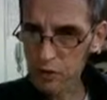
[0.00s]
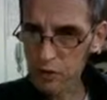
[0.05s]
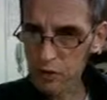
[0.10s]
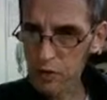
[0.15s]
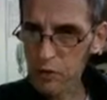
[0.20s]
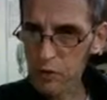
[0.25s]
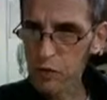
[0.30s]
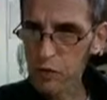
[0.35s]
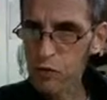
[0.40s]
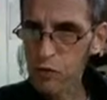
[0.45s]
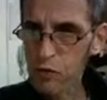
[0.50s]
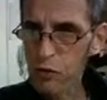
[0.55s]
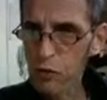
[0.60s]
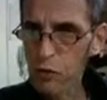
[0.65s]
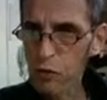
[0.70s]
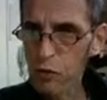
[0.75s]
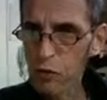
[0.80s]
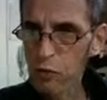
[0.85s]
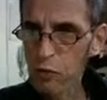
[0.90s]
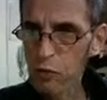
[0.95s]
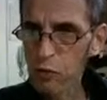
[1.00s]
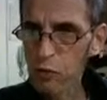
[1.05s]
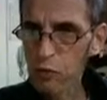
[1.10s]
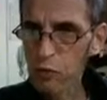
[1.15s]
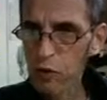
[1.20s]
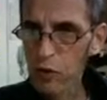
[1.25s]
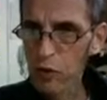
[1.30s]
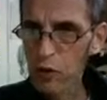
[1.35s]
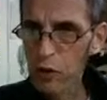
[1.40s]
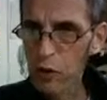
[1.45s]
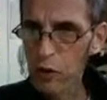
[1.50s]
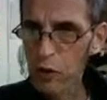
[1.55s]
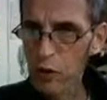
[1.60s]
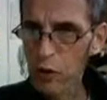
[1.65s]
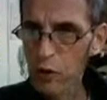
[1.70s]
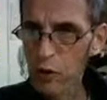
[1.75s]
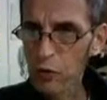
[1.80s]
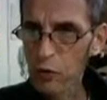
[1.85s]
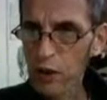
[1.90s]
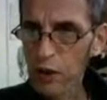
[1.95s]
so you
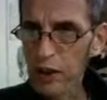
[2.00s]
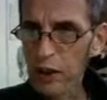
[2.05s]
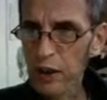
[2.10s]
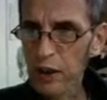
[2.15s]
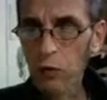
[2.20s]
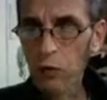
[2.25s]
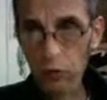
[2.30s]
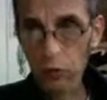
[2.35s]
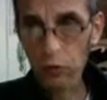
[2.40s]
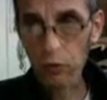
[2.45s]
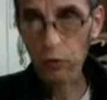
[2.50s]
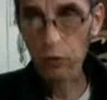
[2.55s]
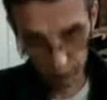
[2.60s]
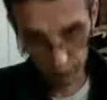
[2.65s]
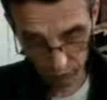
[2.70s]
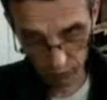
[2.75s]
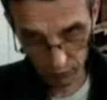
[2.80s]
can download from